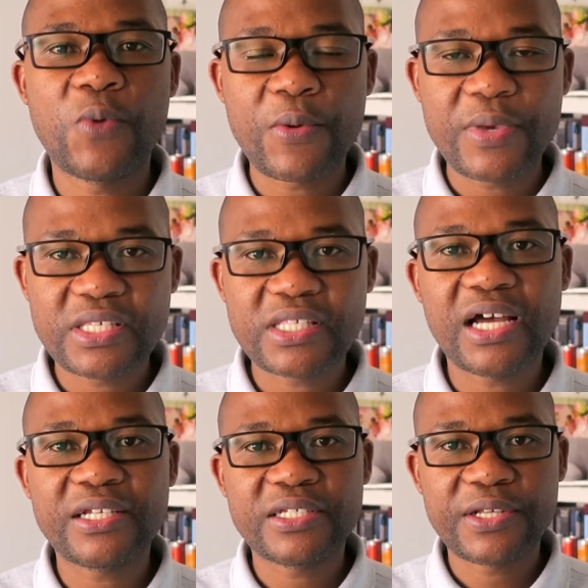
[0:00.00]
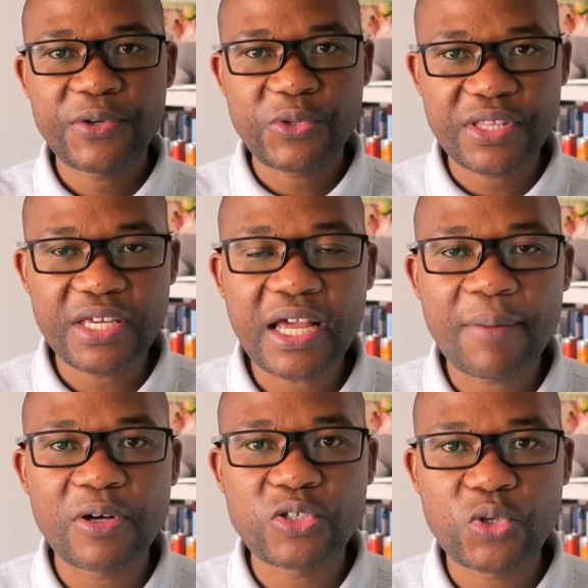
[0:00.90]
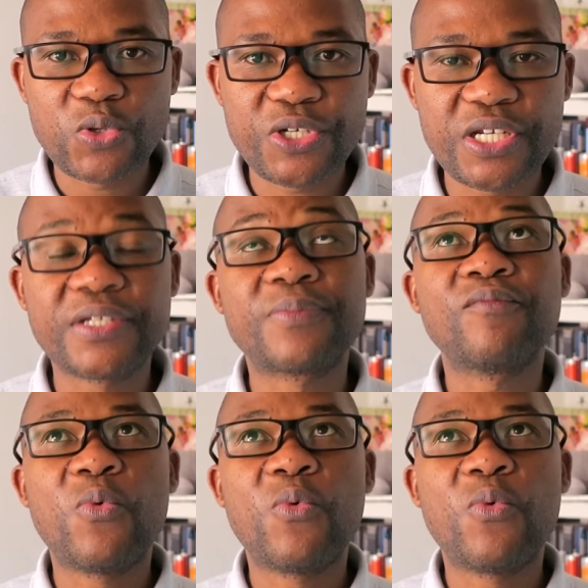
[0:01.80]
when we start to think about solutions,